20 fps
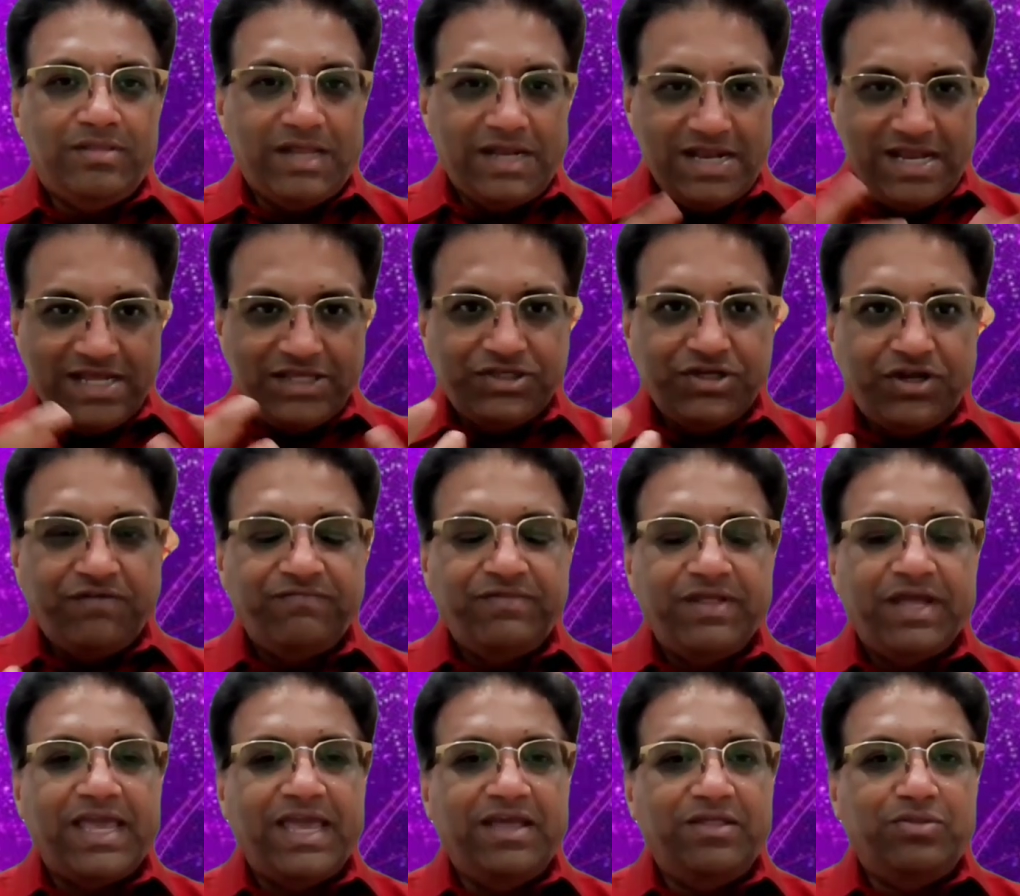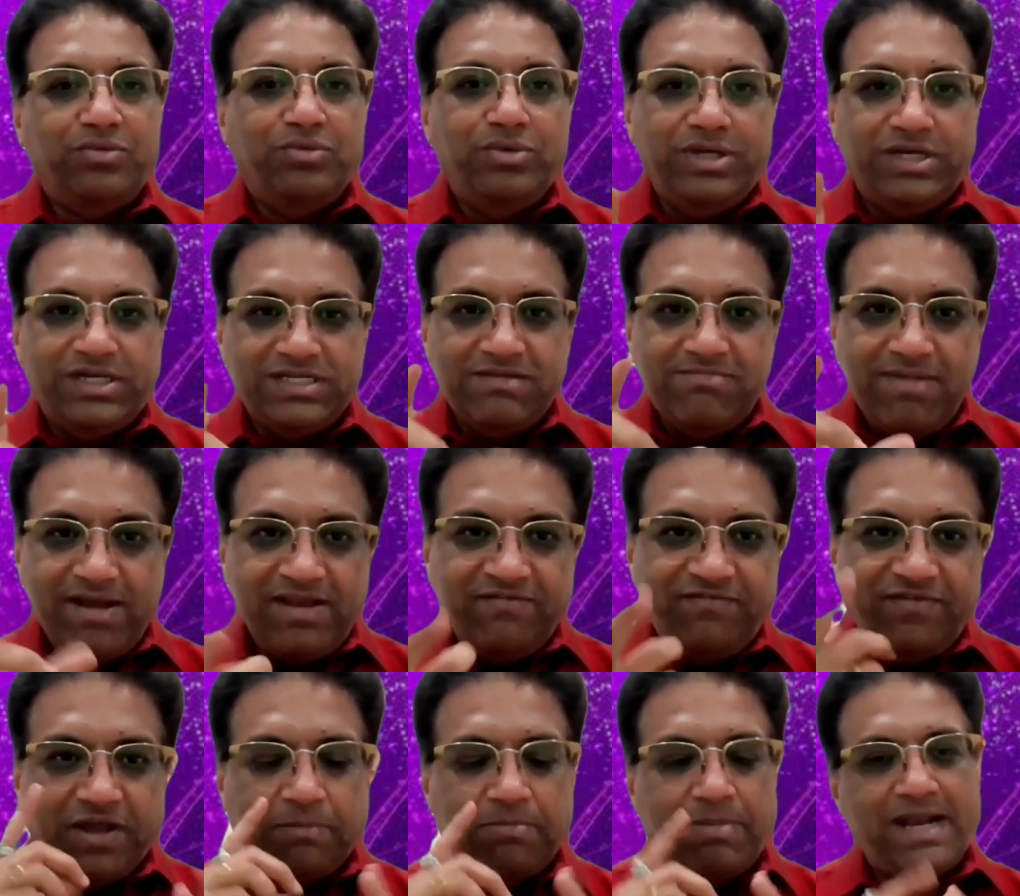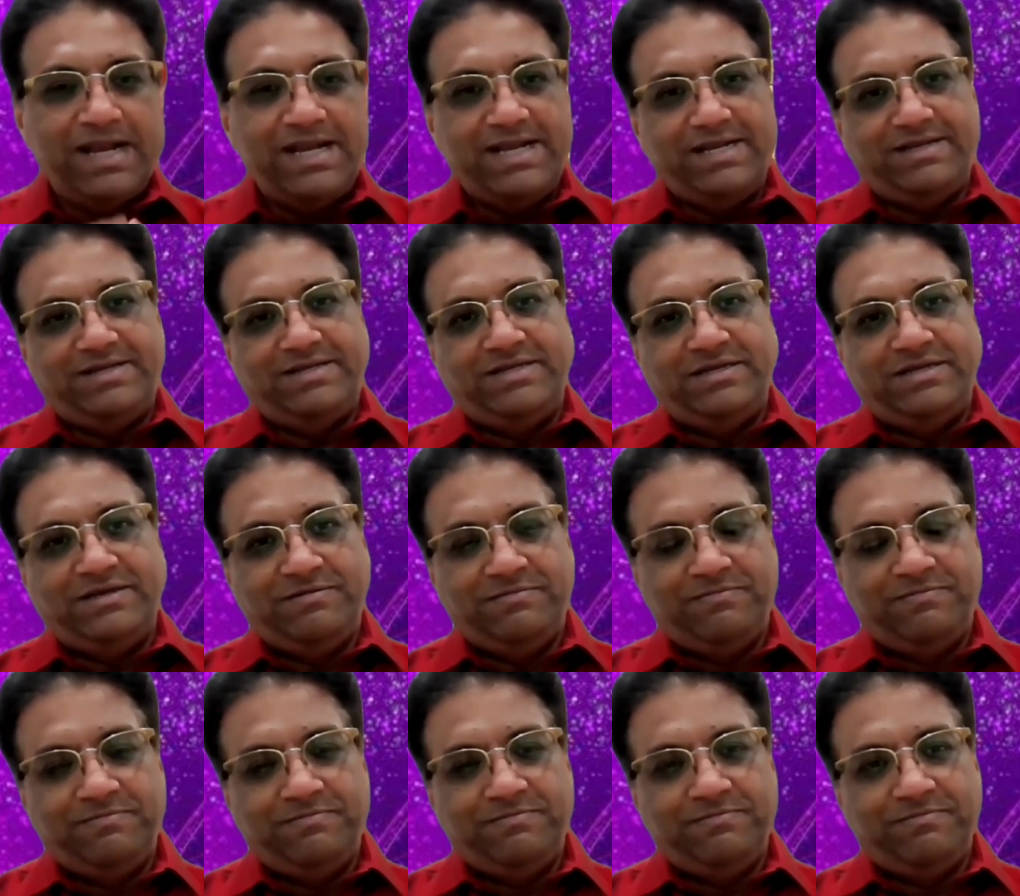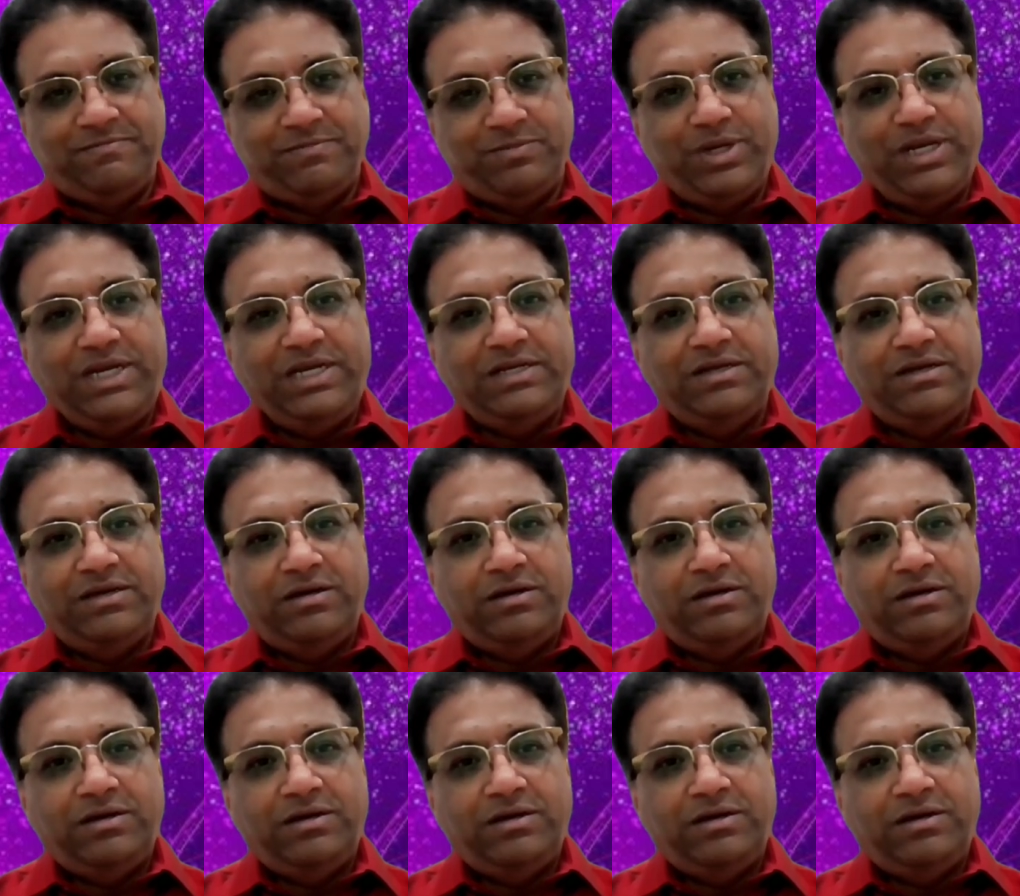The nature of the Ketu, it is a malefic planet, right?